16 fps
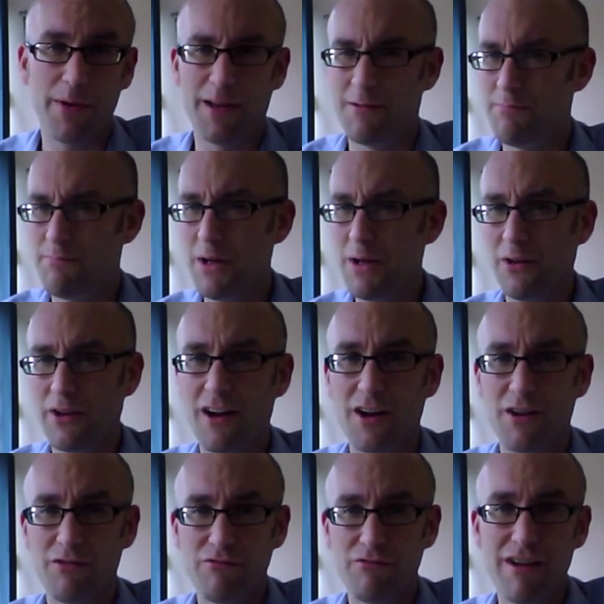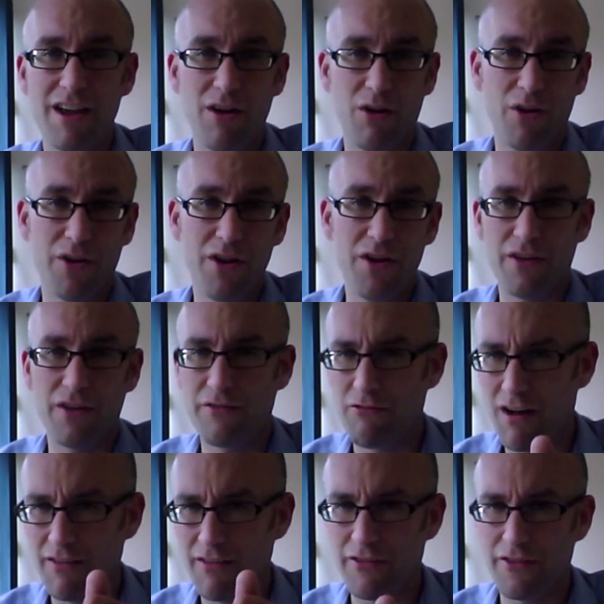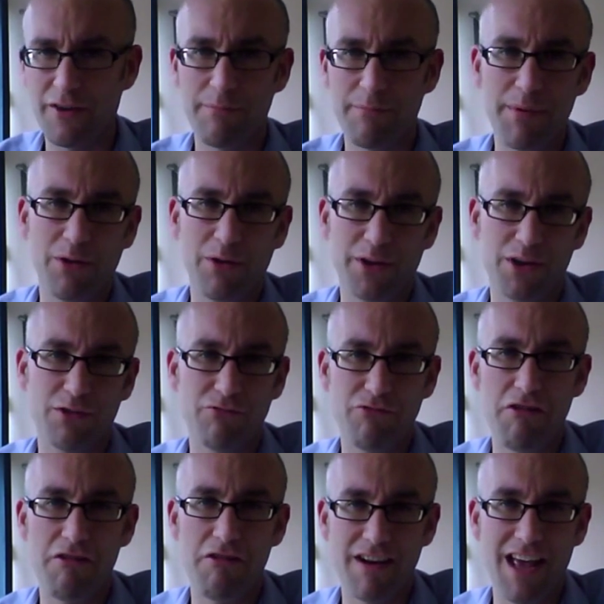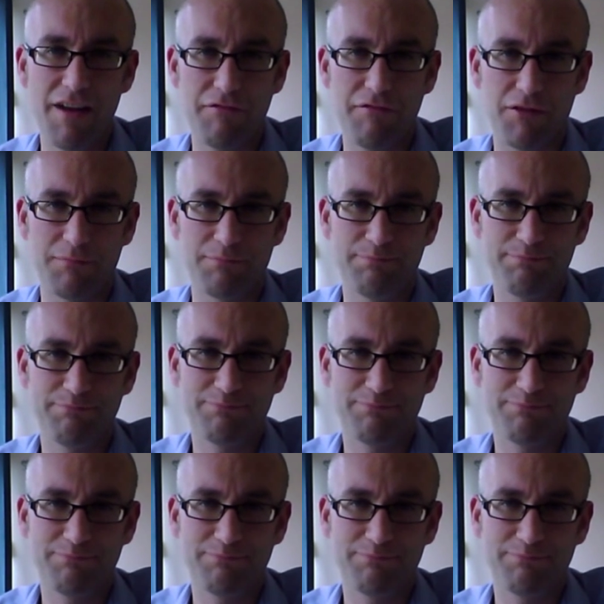and build our career on earth rather than build a career in heaven.